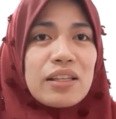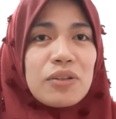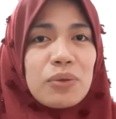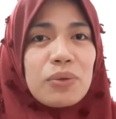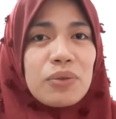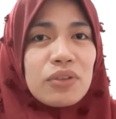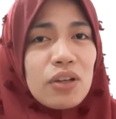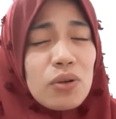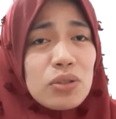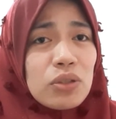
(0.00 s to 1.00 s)
so
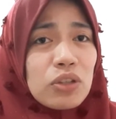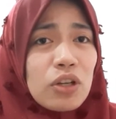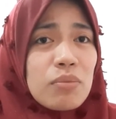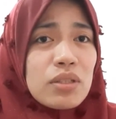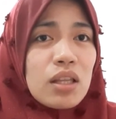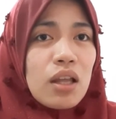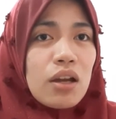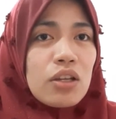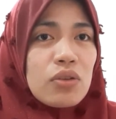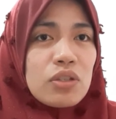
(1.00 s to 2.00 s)
there are also terms that
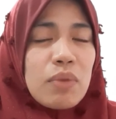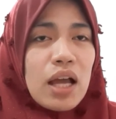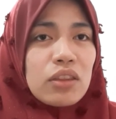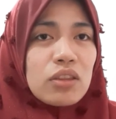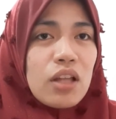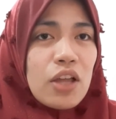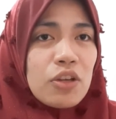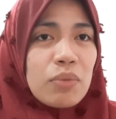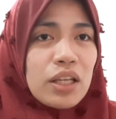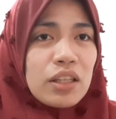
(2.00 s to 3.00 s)
are used by
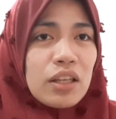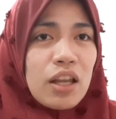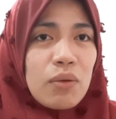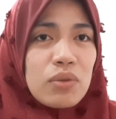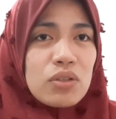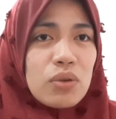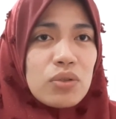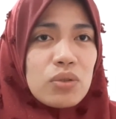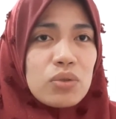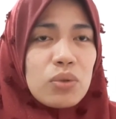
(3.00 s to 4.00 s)
other Maguindanaons
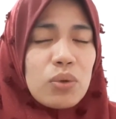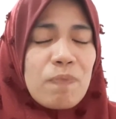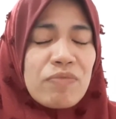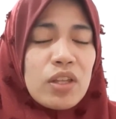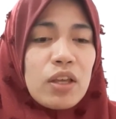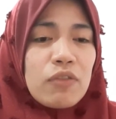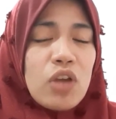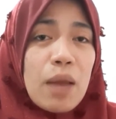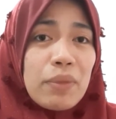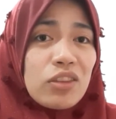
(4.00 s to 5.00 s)
also. So if
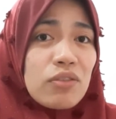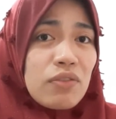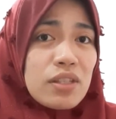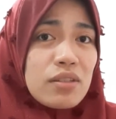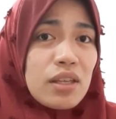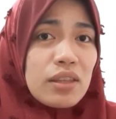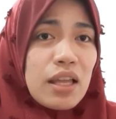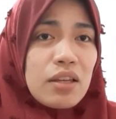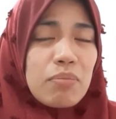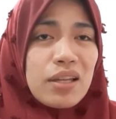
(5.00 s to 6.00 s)
you happen to visit
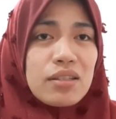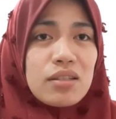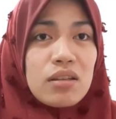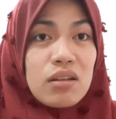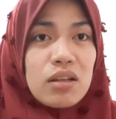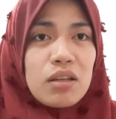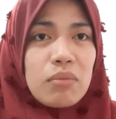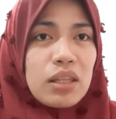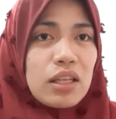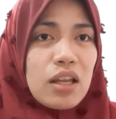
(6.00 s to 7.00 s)
any places here in
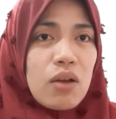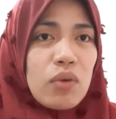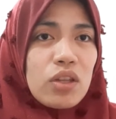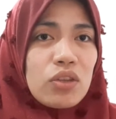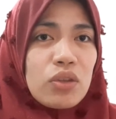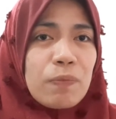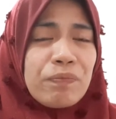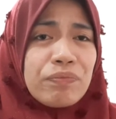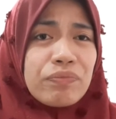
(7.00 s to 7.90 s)
Mindanao and